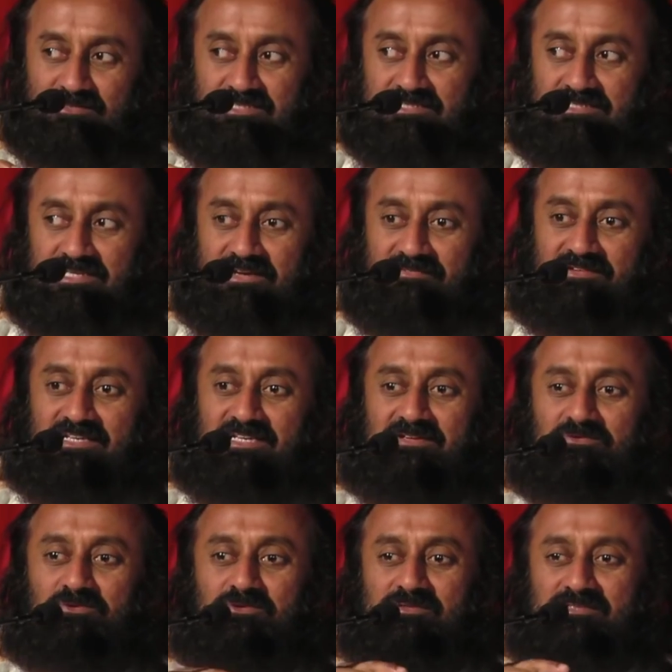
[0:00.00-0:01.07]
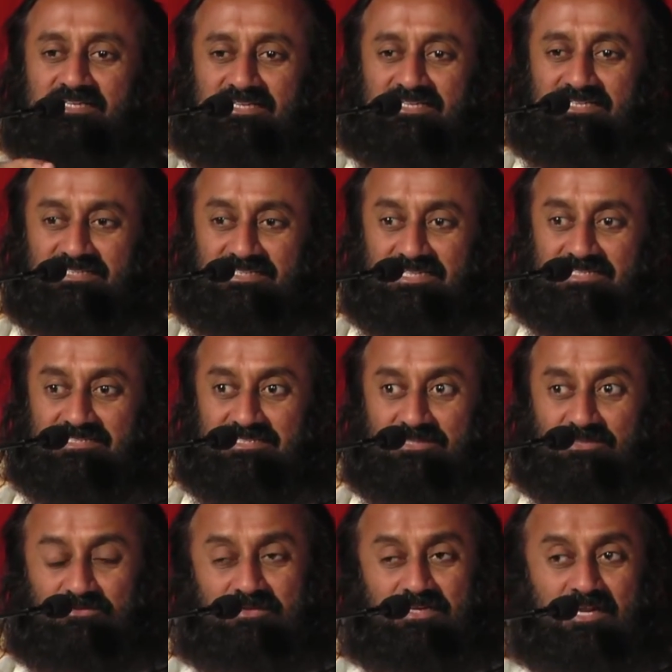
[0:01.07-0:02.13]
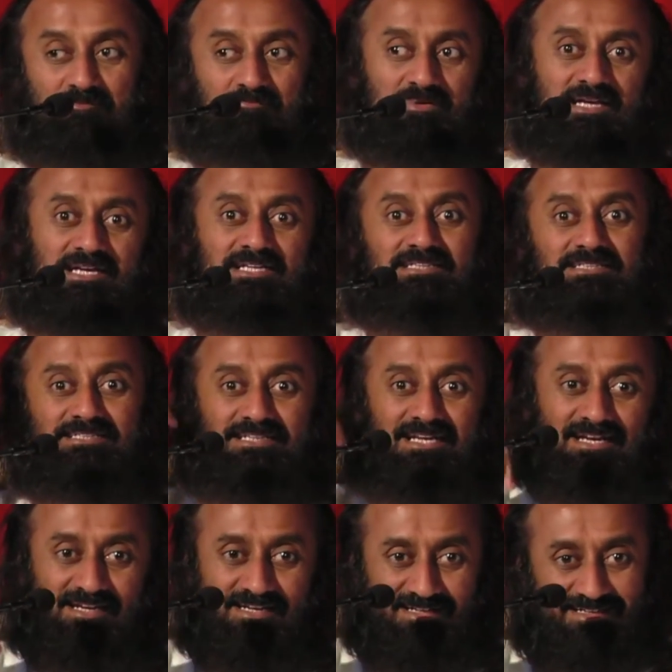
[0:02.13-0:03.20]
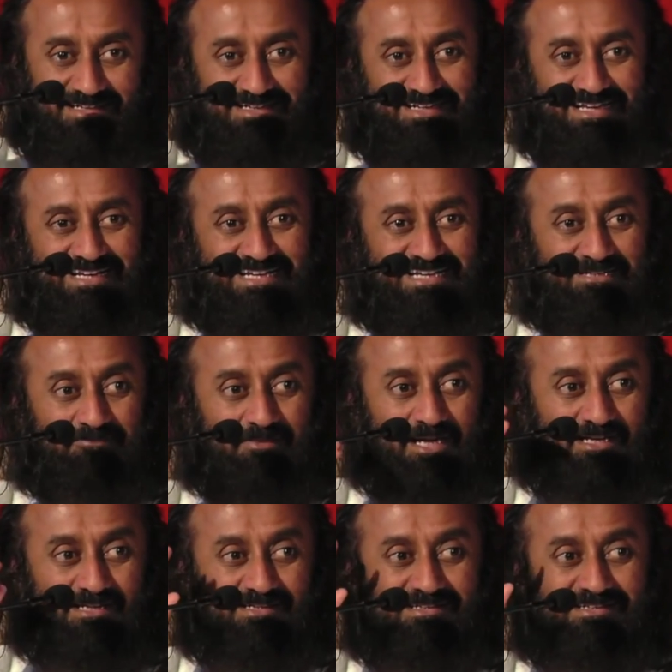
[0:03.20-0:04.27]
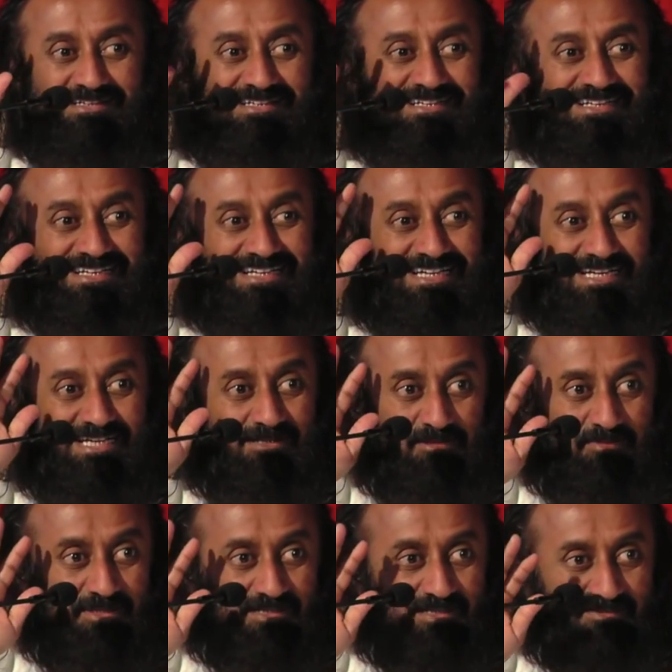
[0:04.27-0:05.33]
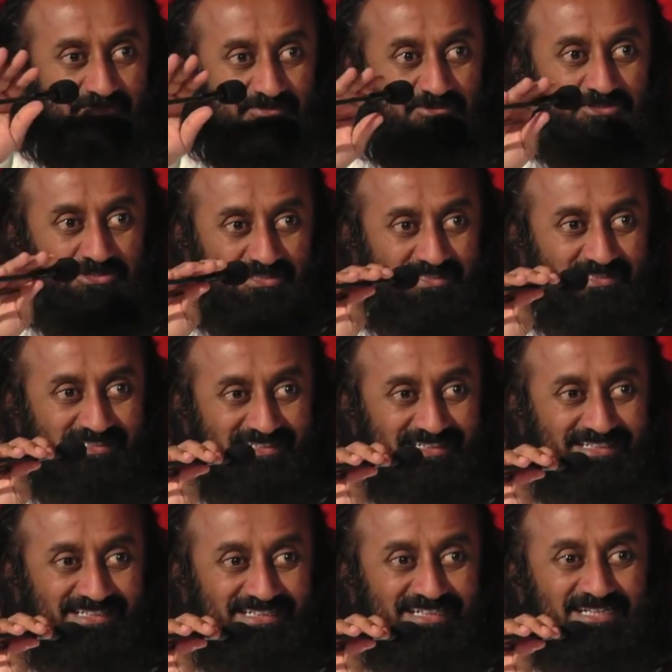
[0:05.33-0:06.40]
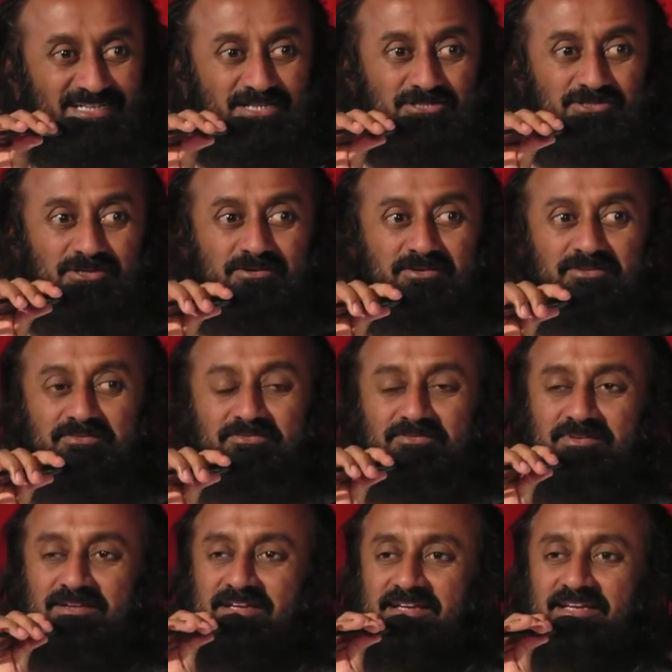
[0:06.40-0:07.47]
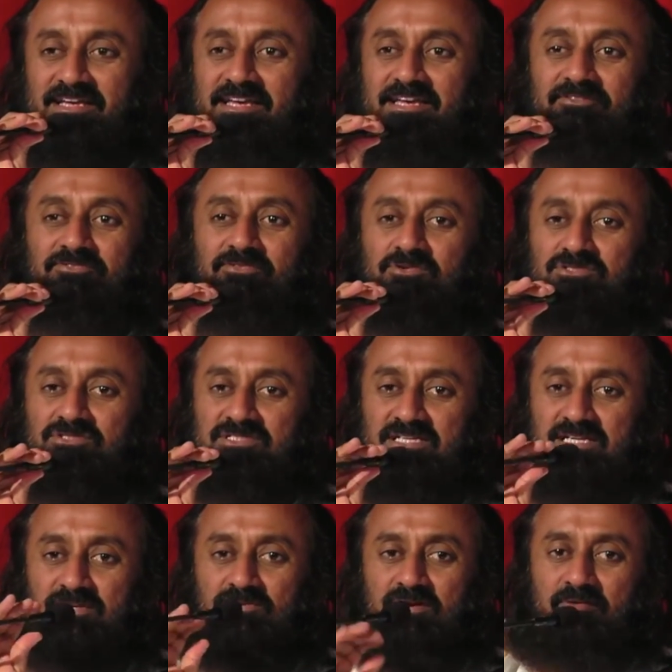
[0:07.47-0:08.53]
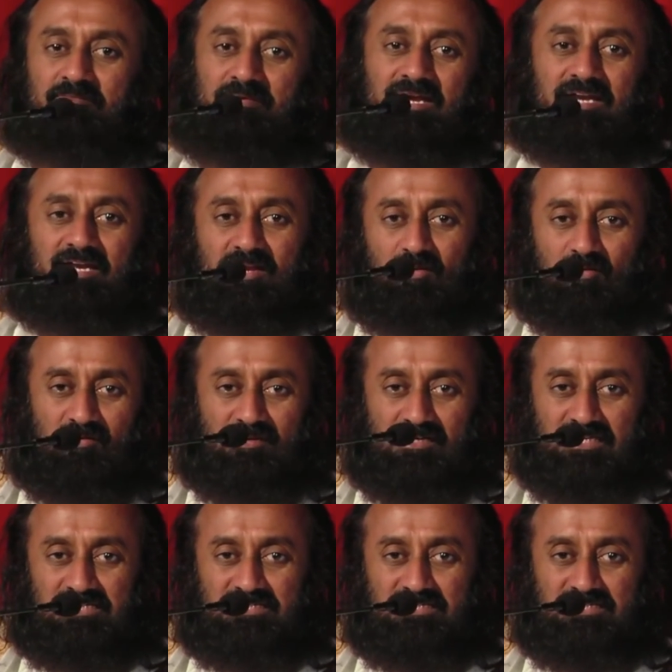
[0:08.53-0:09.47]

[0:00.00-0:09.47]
question, I will give you a direct answer. You will apply it in an indirect manner, it will be confusion. So, if you see you have made a wrong